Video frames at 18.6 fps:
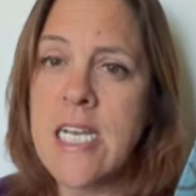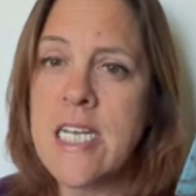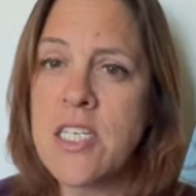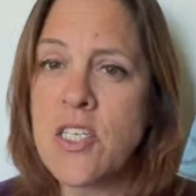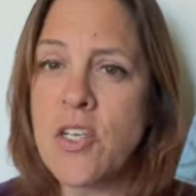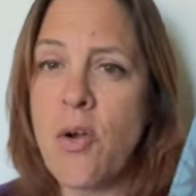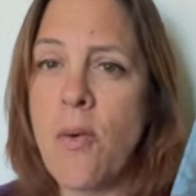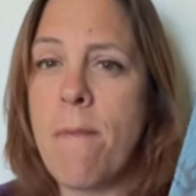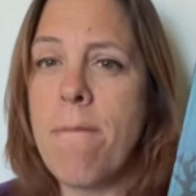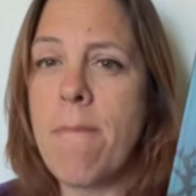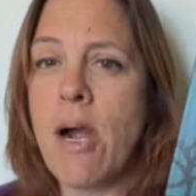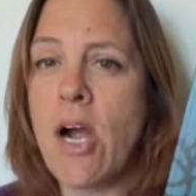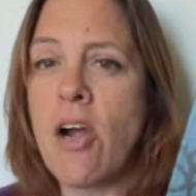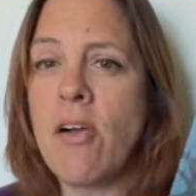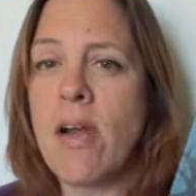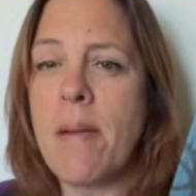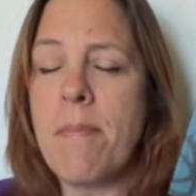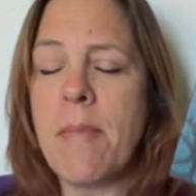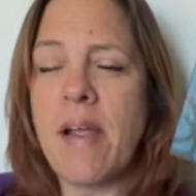So
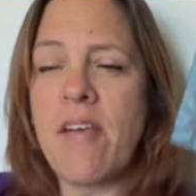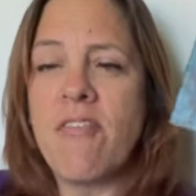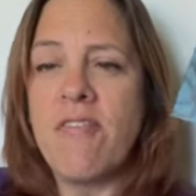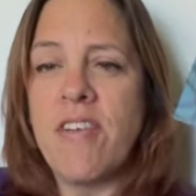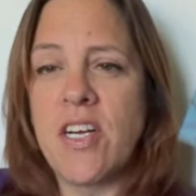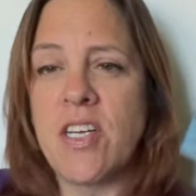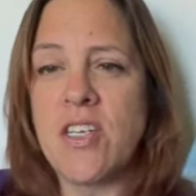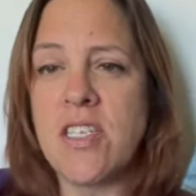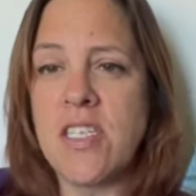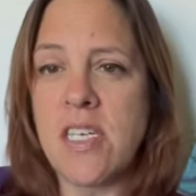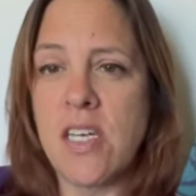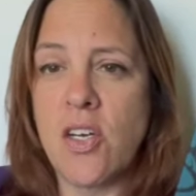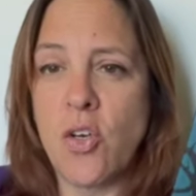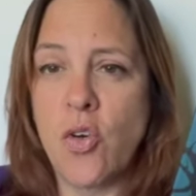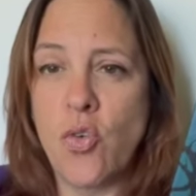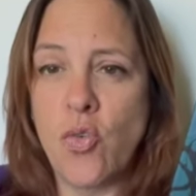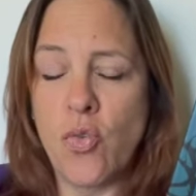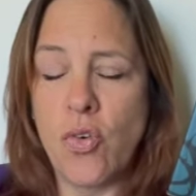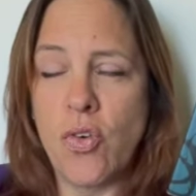Margaret Macpherson
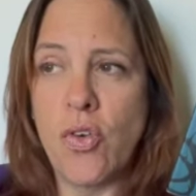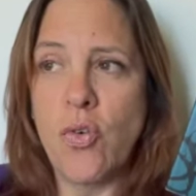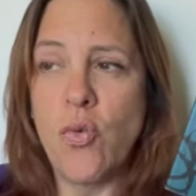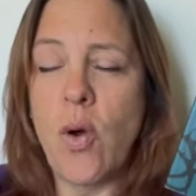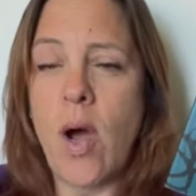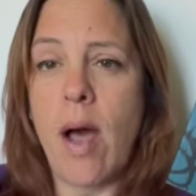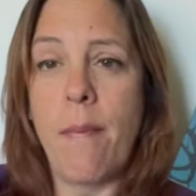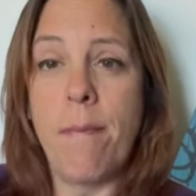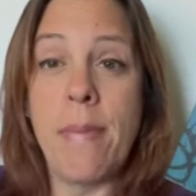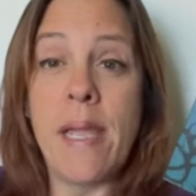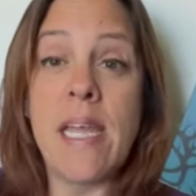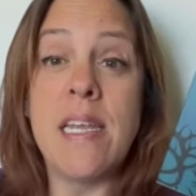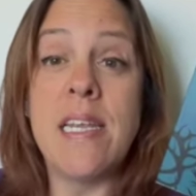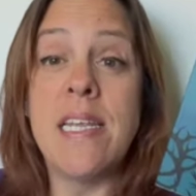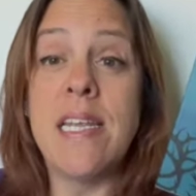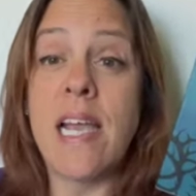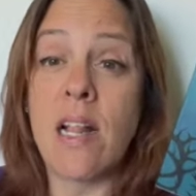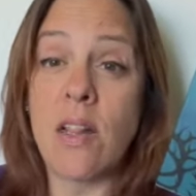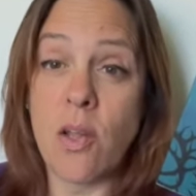grew up in
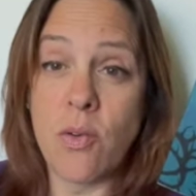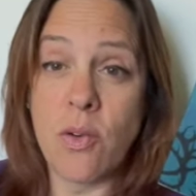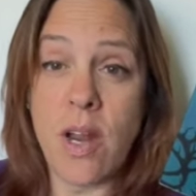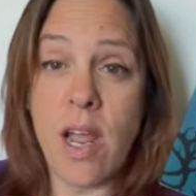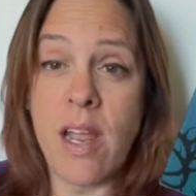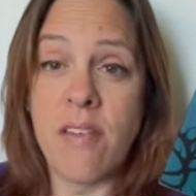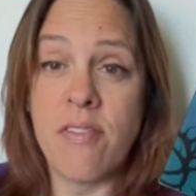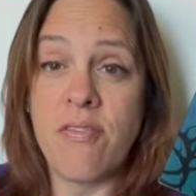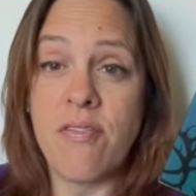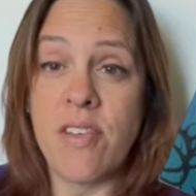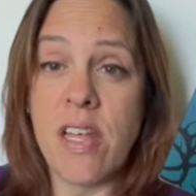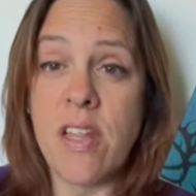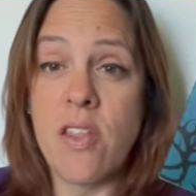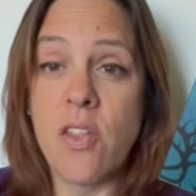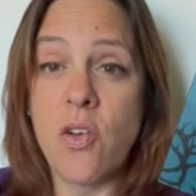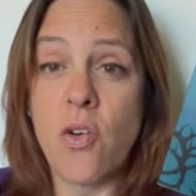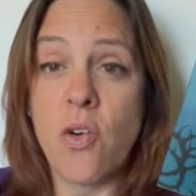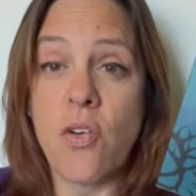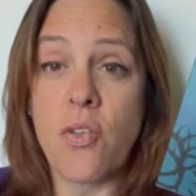Yellowknife in
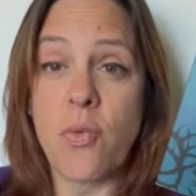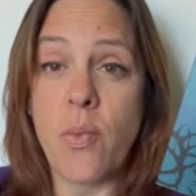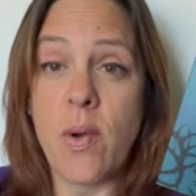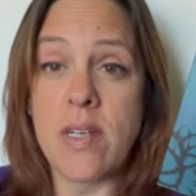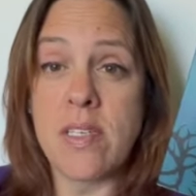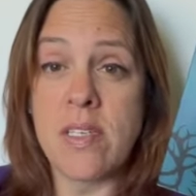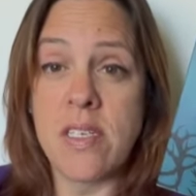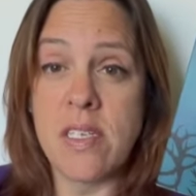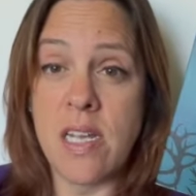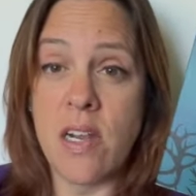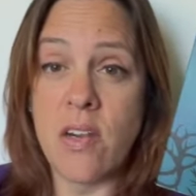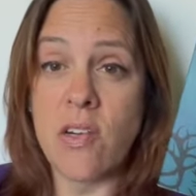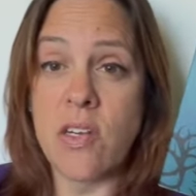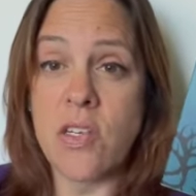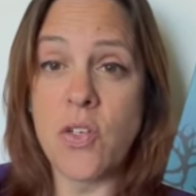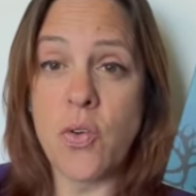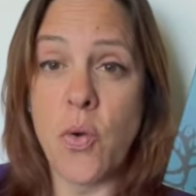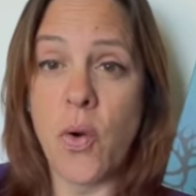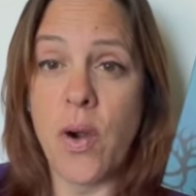the Northwest
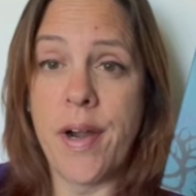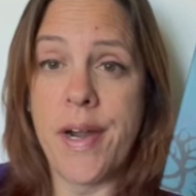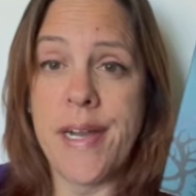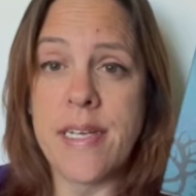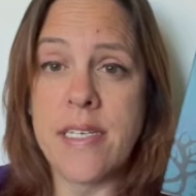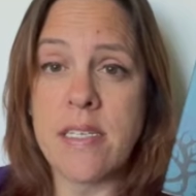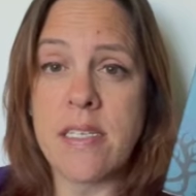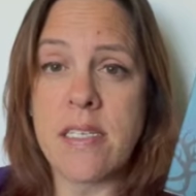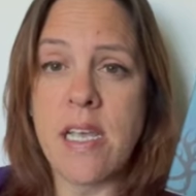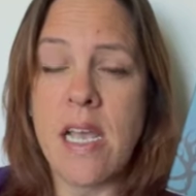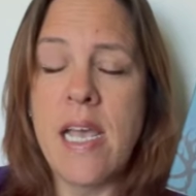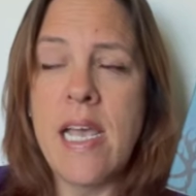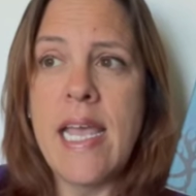Territories,